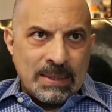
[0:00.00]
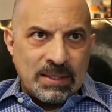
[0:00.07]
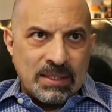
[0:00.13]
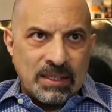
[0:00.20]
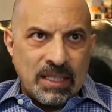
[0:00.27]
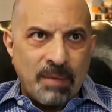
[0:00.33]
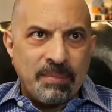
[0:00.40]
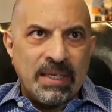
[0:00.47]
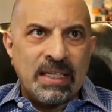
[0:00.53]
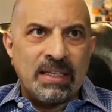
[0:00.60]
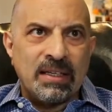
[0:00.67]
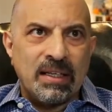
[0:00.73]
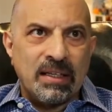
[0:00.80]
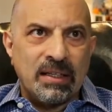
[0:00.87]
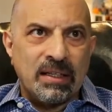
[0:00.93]
let
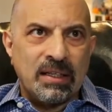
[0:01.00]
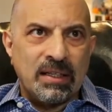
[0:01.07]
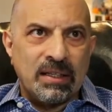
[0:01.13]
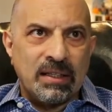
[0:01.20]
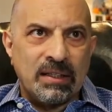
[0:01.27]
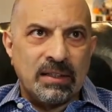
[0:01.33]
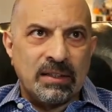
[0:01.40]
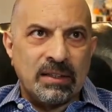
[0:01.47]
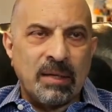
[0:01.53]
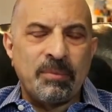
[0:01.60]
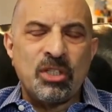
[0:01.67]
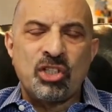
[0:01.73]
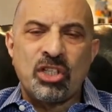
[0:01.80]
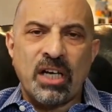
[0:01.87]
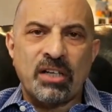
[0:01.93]
me
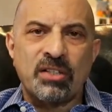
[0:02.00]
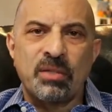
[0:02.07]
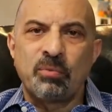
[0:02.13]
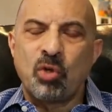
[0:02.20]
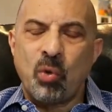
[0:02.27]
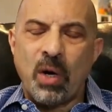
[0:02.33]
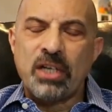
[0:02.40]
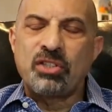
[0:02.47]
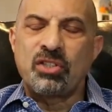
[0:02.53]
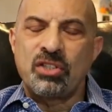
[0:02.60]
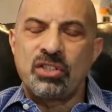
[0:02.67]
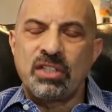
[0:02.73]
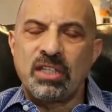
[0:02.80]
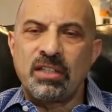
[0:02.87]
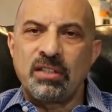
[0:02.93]
share some
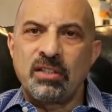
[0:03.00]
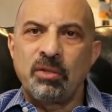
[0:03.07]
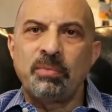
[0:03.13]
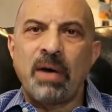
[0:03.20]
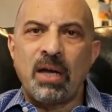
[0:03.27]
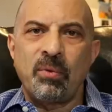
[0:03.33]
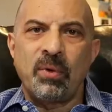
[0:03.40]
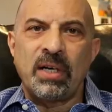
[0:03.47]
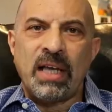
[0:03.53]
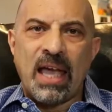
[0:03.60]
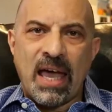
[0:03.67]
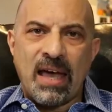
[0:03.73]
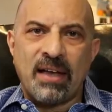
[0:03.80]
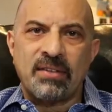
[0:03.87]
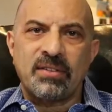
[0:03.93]
questions that you might want to
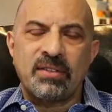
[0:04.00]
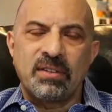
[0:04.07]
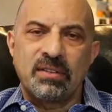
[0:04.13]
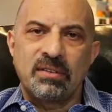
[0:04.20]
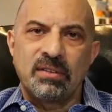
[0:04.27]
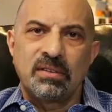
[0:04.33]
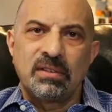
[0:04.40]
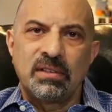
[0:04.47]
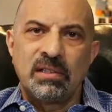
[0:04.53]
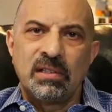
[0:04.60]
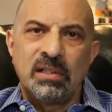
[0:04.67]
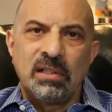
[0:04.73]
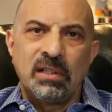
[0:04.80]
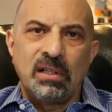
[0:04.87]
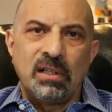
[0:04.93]
ask
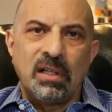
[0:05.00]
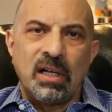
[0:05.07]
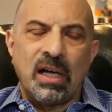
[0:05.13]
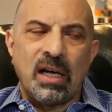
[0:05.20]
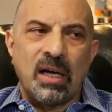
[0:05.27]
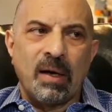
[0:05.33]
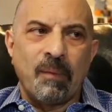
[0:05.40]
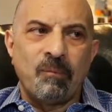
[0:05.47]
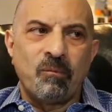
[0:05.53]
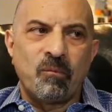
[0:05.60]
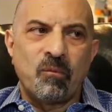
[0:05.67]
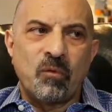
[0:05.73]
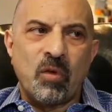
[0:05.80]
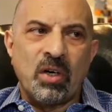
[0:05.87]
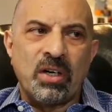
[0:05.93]

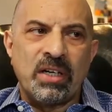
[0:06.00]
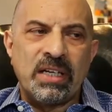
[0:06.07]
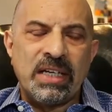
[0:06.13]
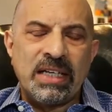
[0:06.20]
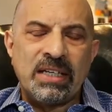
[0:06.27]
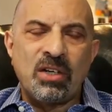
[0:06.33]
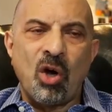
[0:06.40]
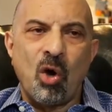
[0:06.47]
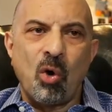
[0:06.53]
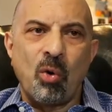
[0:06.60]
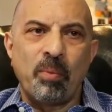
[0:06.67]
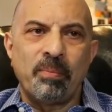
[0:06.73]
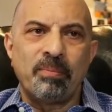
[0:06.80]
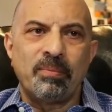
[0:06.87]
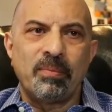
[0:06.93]
for an
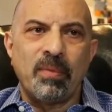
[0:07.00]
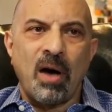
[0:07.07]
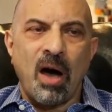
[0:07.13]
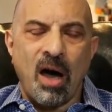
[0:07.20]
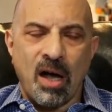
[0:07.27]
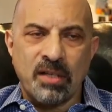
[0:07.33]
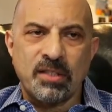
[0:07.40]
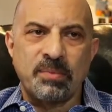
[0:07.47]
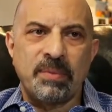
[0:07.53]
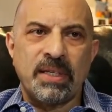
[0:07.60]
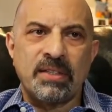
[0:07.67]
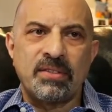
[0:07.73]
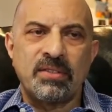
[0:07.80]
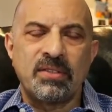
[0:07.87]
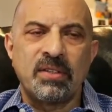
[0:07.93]
in-home
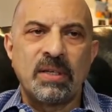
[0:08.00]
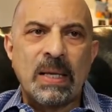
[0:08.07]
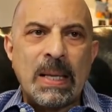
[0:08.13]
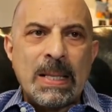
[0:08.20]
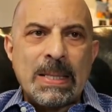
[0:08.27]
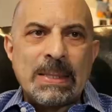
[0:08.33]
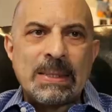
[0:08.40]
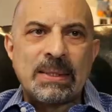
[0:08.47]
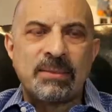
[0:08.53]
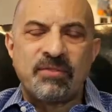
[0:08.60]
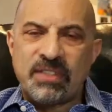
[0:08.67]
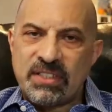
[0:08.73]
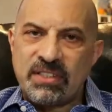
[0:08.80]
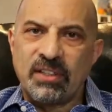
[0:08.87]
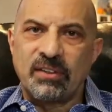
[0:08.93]
hospice
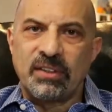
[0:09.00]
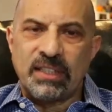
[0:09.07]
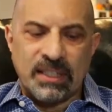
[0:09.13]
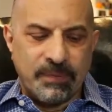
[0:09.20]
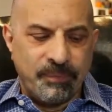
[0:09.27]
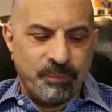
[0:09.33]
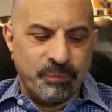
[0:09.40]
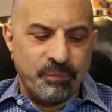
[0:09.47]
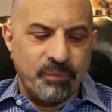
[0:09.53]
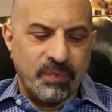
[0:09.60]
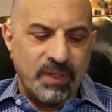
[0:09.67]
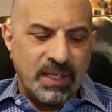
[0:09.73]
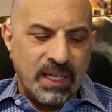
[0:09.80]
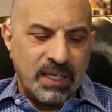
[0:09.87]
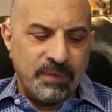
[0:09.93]
facility.
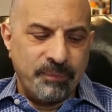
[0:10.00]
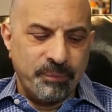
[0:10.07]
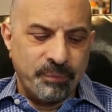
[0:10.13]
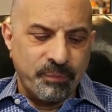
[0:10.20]
Okay.